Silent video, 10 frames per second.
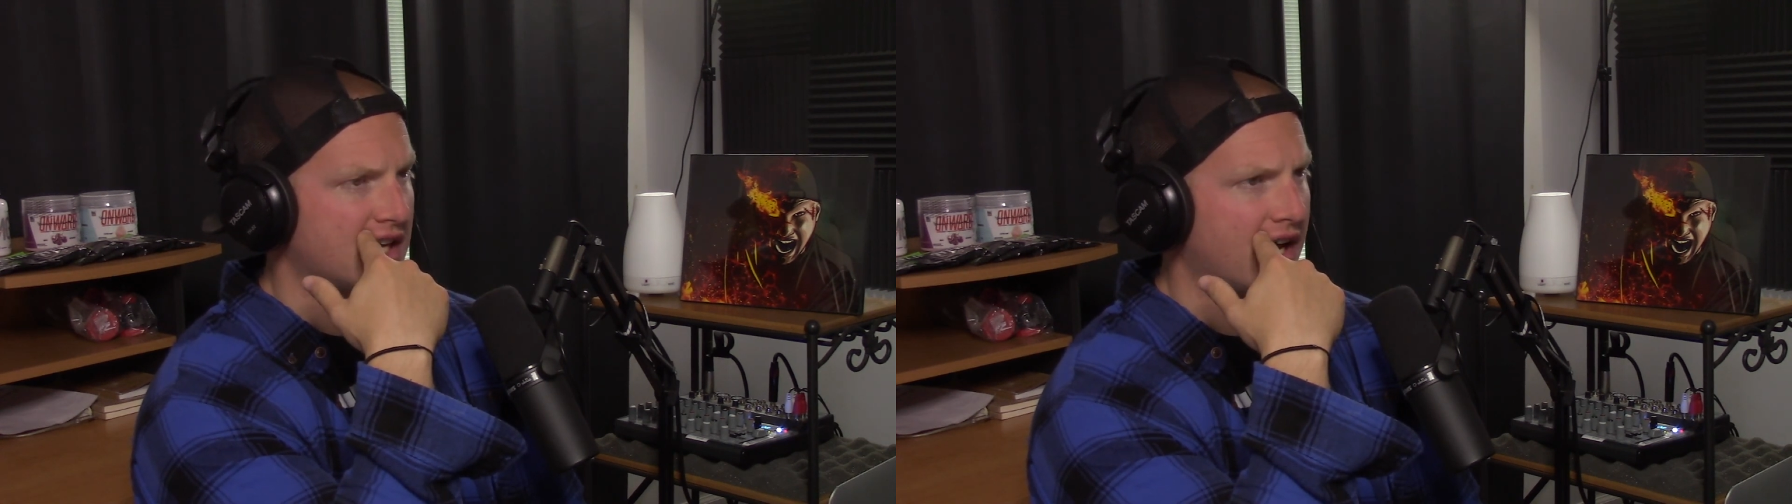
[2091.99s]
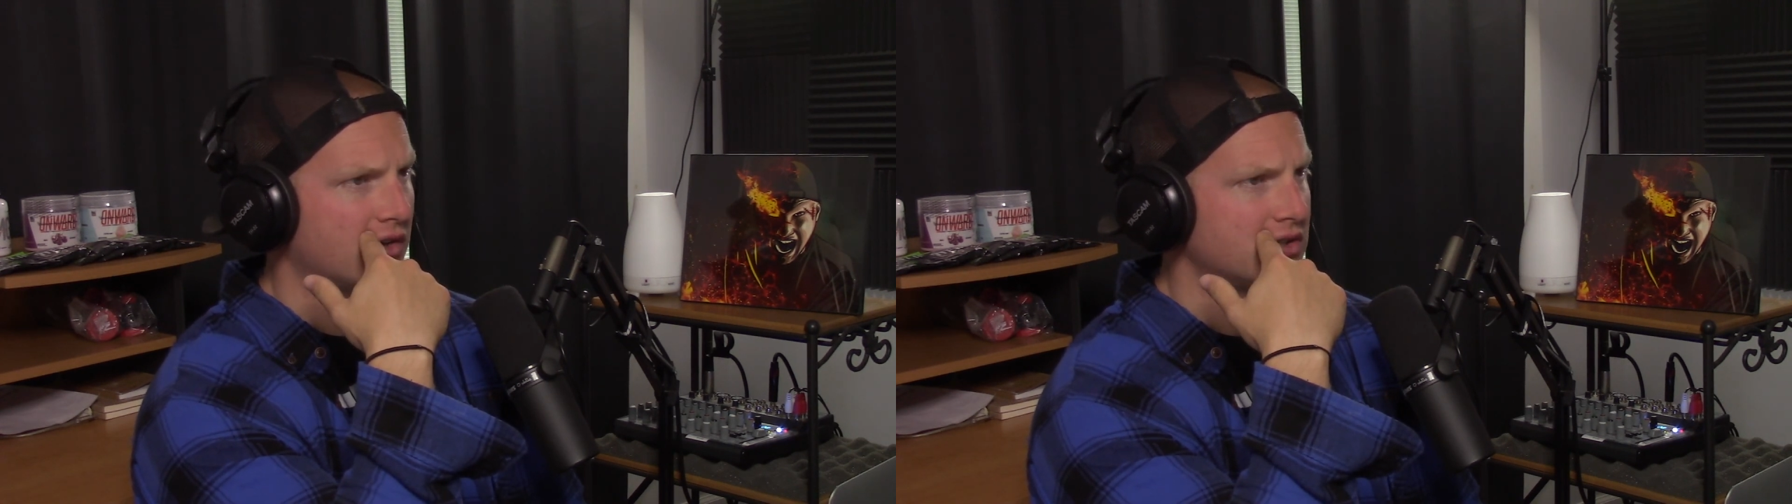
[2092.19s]

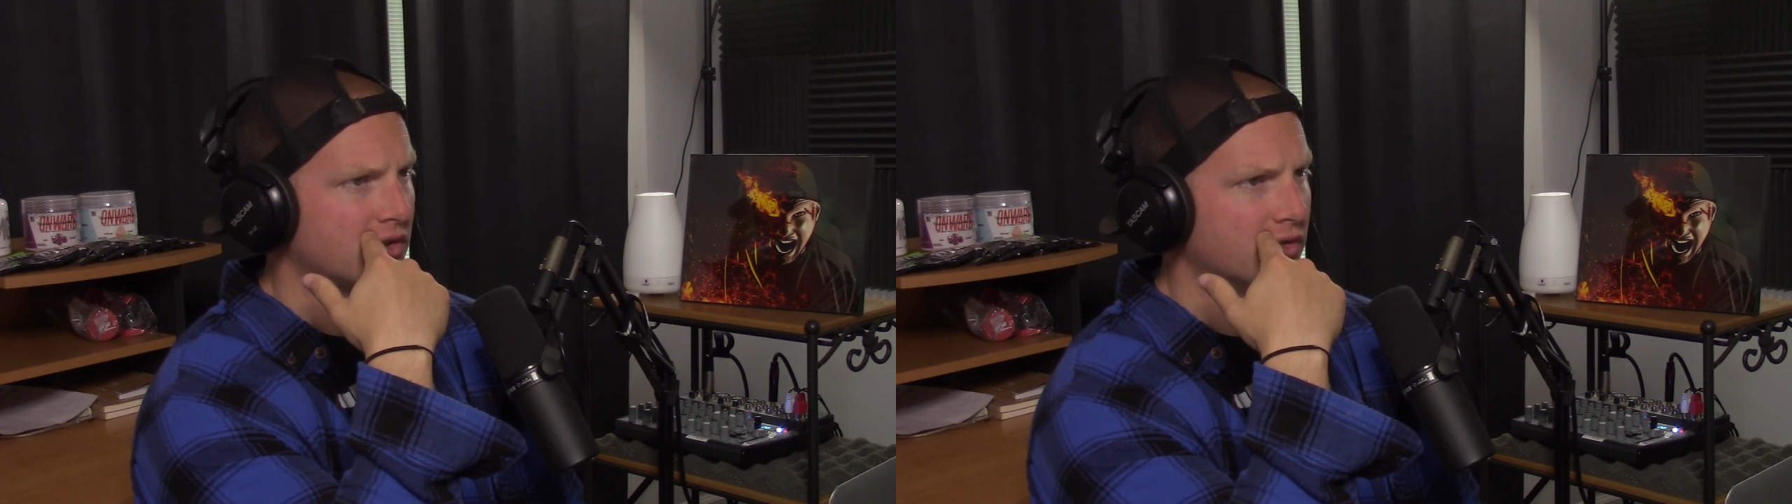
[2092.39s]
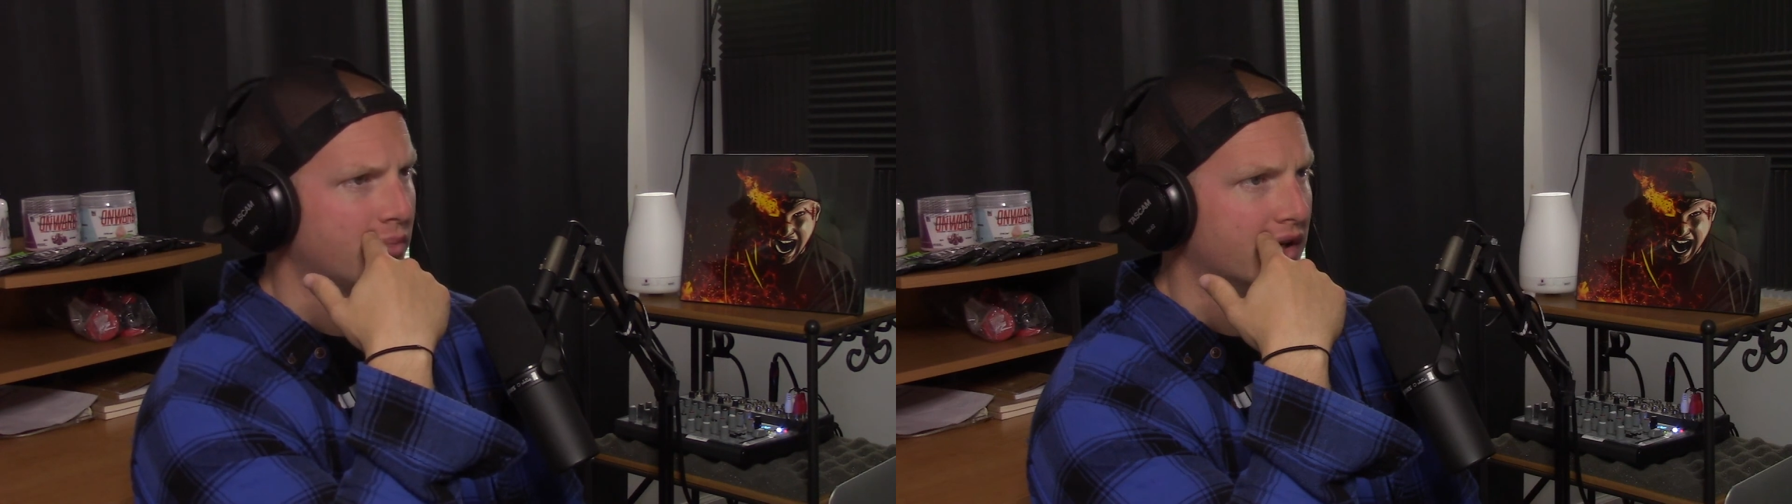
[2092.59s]

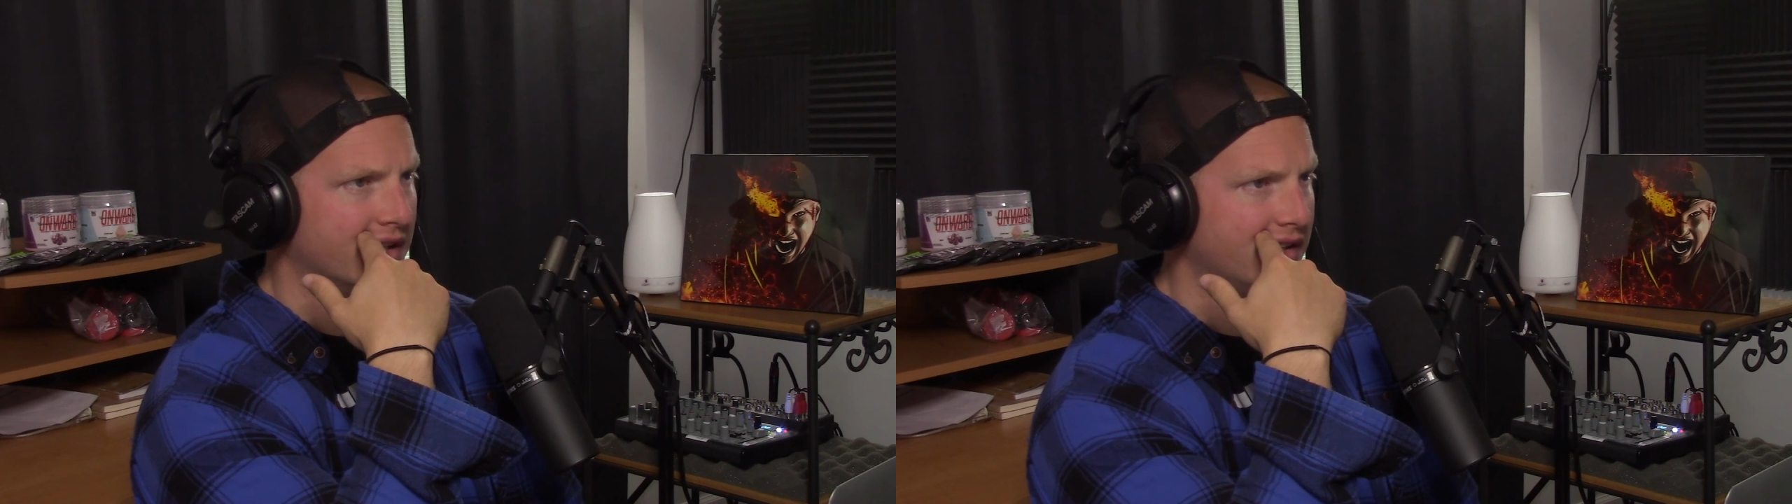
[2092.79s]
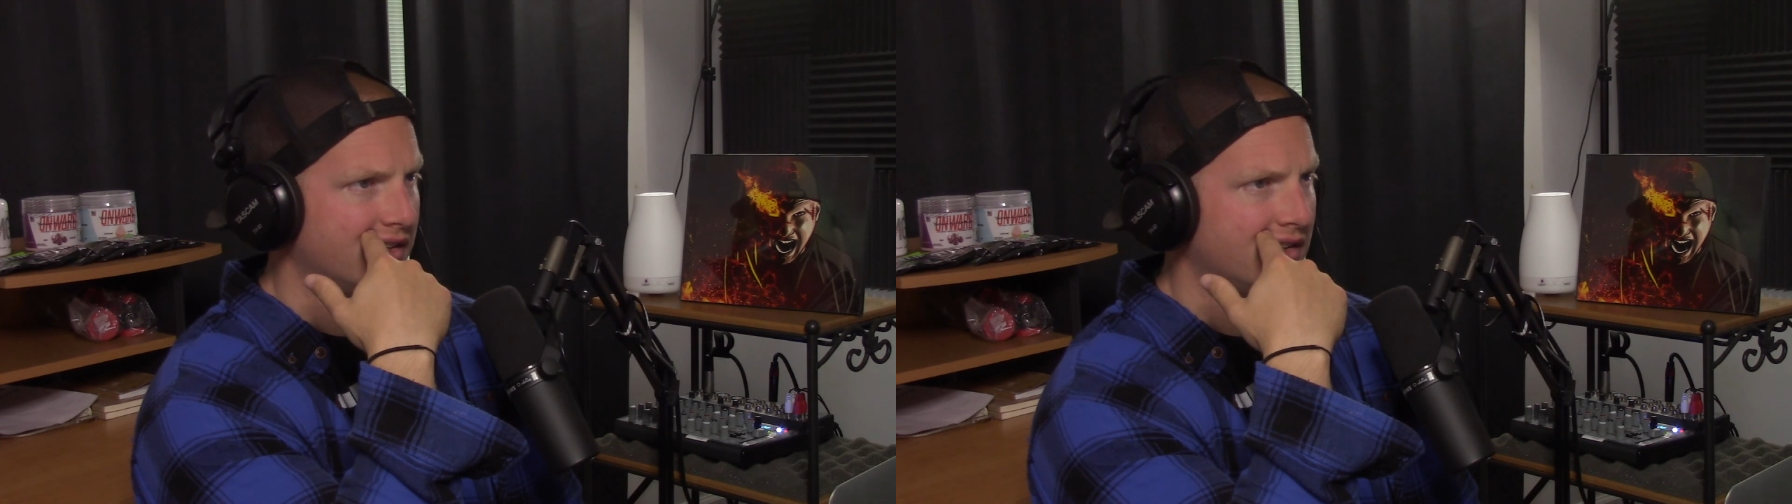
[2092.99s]
household,
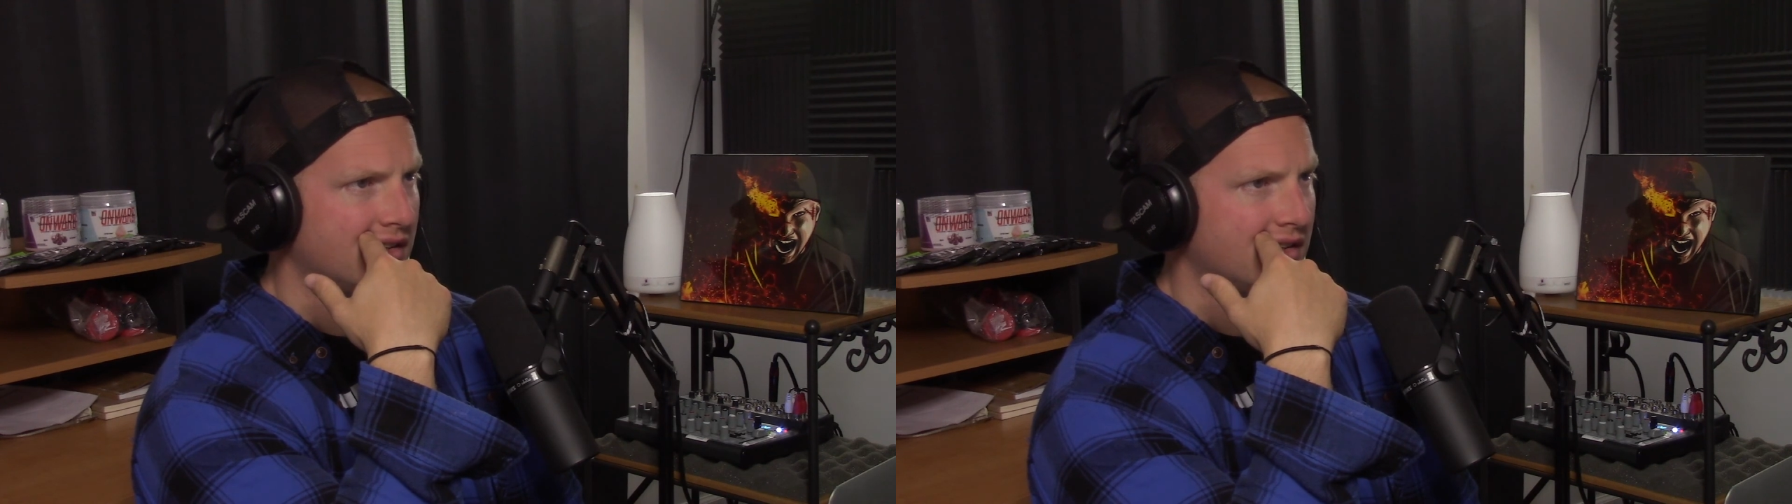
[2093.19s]
but